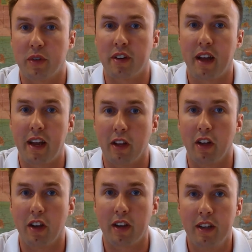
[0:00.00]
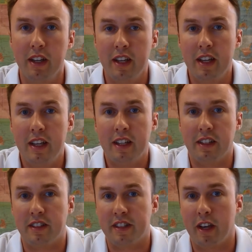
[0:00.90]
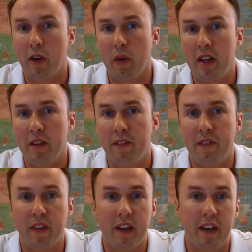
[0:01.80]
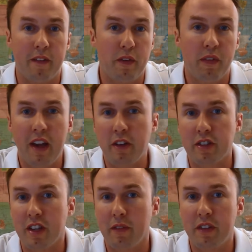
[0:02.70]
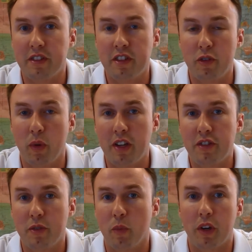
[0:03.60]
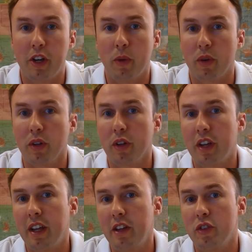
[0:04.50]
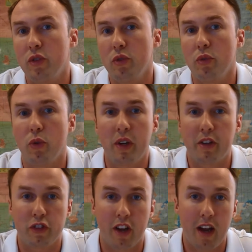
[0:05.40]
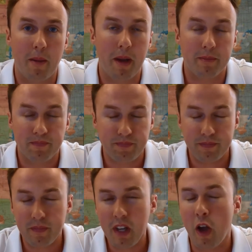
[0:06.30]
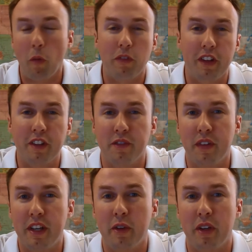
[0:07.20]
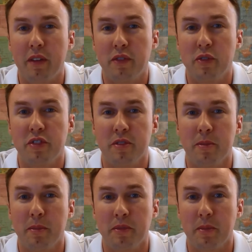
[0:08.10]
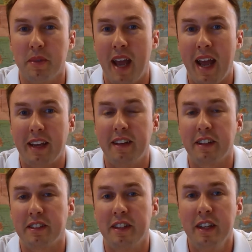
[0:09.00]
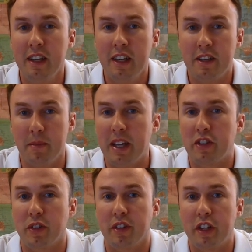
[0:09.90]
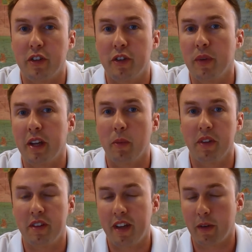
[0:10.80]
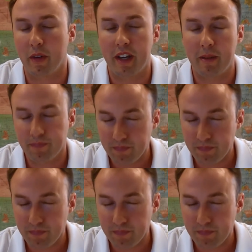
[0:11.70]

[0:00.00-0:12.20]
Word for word: of dialogue. And so if, uh, if you find yourself in a situation where you are looking to quit your job, hopefully this video gives you some, some tactics to make sure that you're doing it with integrity,